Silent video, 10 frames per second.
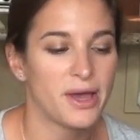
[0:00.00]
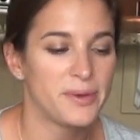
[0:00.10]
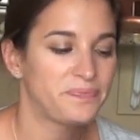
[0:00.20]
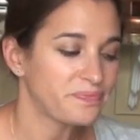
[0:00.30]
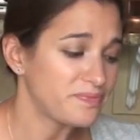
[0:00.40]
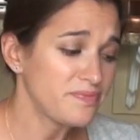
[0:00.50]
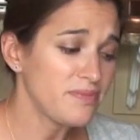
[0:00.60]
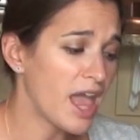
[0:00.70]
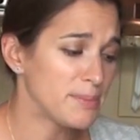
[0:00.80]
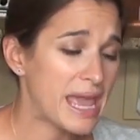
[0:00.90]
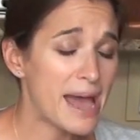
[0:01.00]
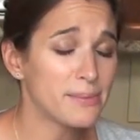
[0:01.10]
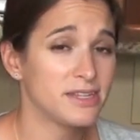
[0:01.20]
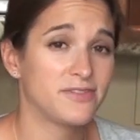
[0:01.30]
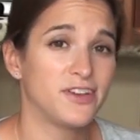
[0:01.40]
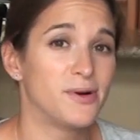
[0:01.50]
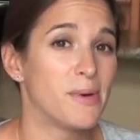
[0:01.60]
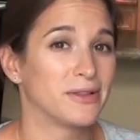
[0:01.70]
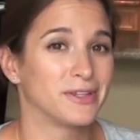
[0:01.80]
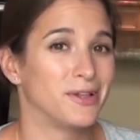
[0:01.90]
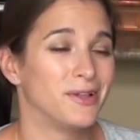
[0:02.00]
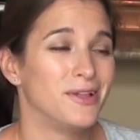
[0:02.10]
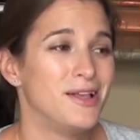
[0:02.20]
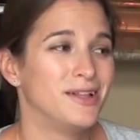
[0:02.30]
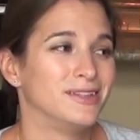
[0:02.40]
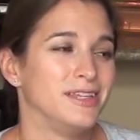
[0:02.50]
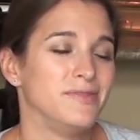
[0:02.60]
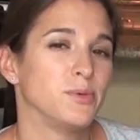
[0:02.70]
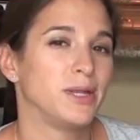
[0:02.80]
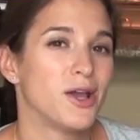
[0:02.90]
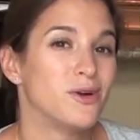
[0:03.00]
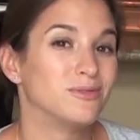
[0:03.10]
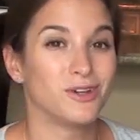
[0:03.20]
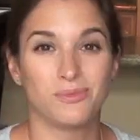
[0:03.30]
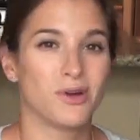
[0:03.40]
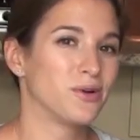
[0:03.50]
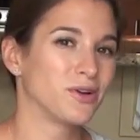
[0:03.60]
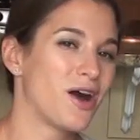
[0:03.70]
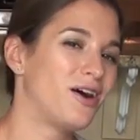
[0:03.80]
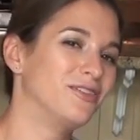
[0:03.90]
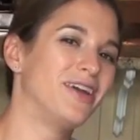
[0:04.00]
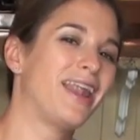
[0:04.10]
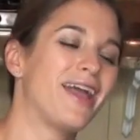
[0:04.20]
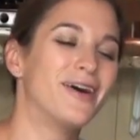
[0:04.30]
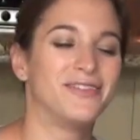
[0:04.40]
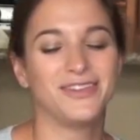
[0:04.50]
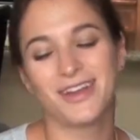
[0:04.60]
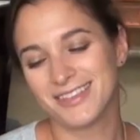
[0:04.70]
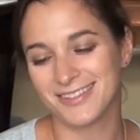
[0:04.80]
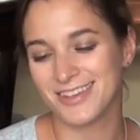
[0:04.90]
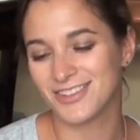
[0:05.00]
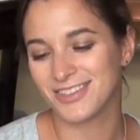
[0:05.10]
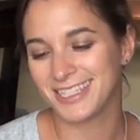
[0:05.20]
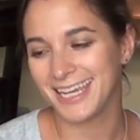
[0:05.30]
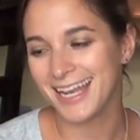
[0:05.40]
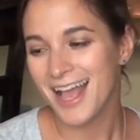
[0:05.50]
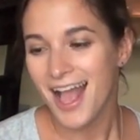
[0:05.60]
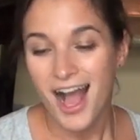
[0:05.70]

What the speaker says: But I'd be happy to film our little Leaving Winnie Home Alone protocol video if you guys are interested.